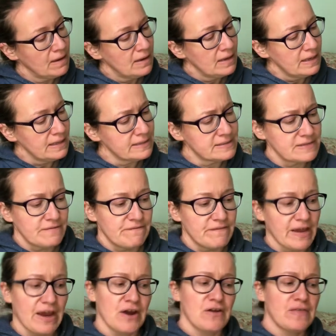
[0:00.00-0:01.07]
It isn't
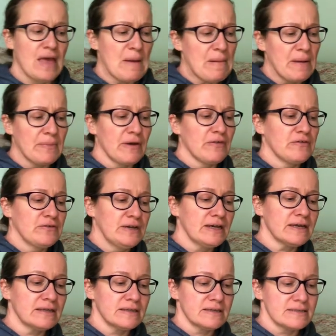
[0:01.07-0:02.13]
fair that my brother
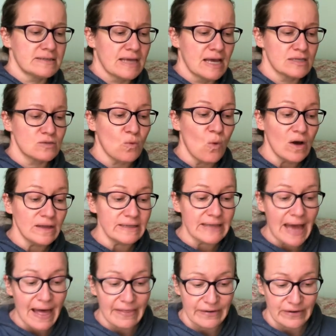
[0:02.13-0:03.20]
Nicholas has
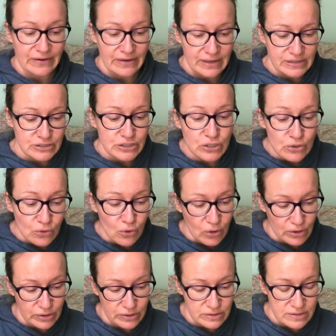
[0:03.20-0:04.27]
$1 and 2
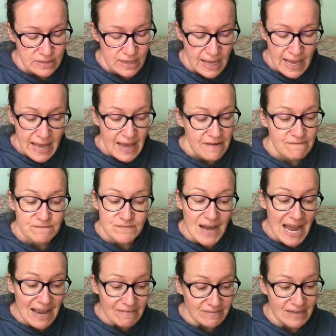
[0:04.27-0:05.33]
quarters and
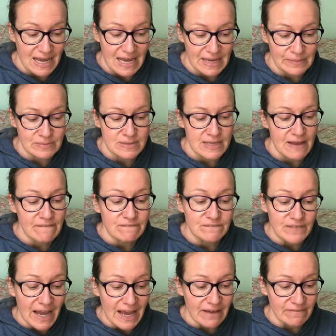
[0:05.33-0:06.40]
5 dimes and
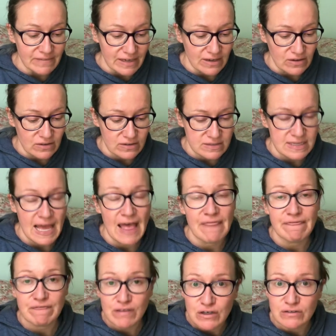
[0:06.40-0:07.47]
5 nickels and
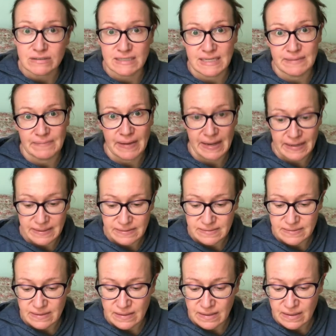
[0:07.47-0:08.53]
13 pennies.
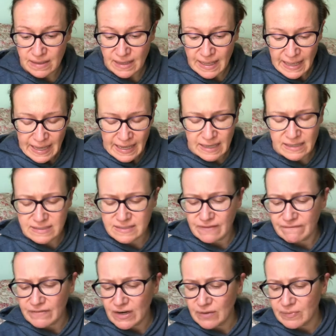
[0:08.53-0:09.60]
It isn't
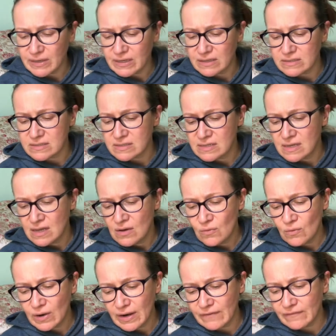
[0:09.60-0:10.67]
fair because
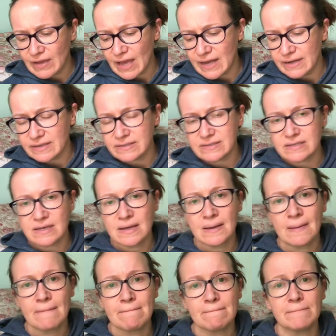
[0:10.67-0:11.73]
what I've got is
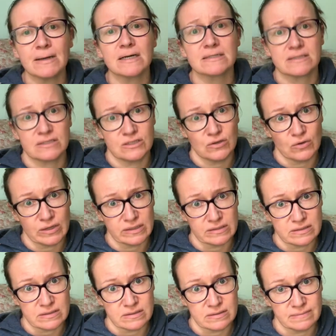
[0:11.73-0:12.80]
bus
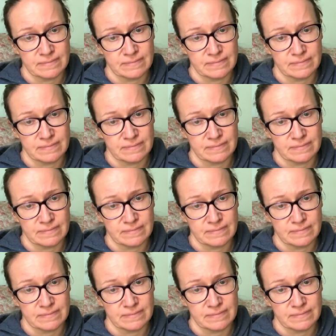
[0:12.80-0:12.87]
tokens.